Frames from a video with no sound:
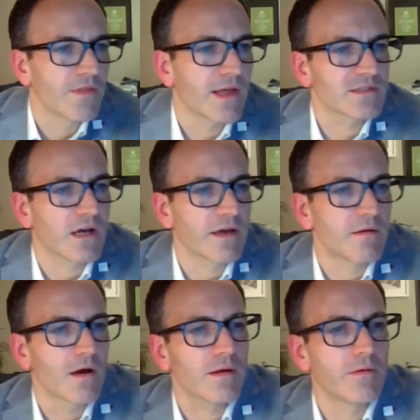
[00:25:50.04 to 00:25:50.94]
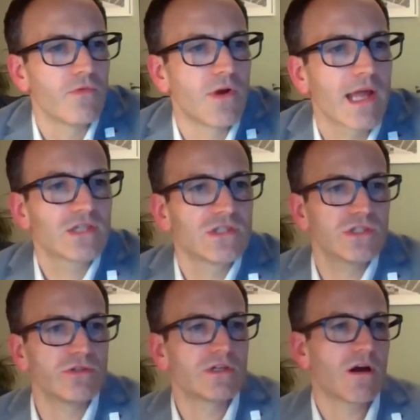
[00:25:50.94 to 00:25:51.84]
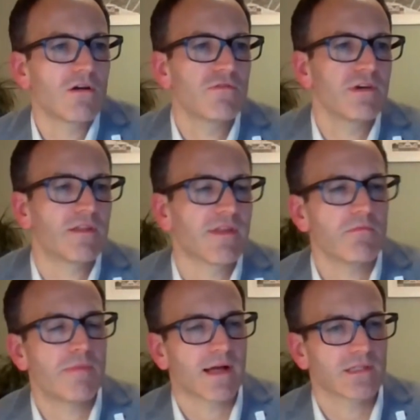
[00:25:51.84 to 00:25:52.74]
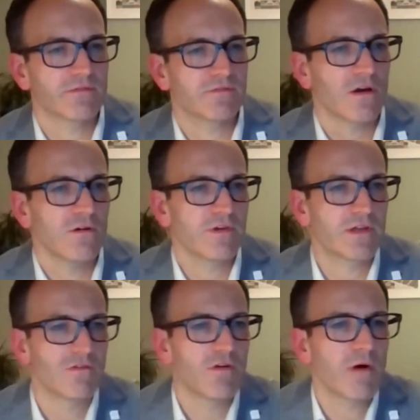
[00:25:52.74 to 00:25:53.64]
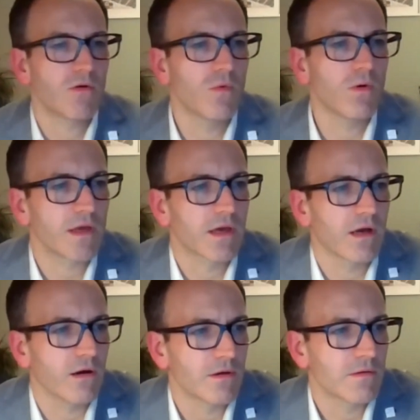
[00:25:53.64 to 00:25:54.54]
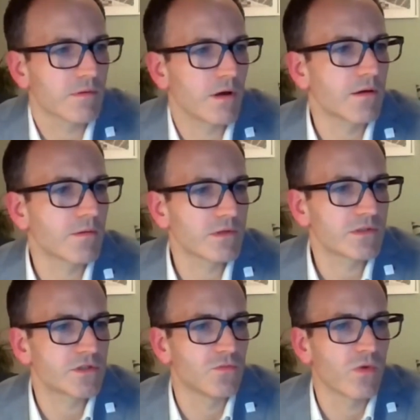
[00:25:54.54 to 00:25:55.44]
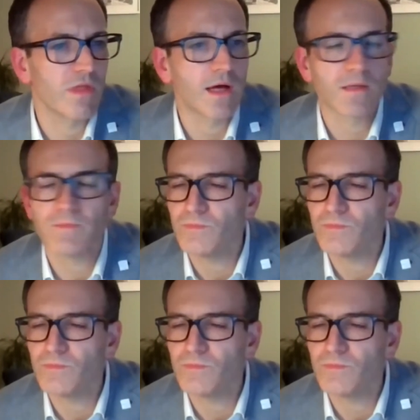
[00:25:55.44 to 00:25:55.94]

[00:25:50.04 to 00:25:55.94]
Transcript: That's in relation to COVID and the impact of COVID and remote working, I assume, with that.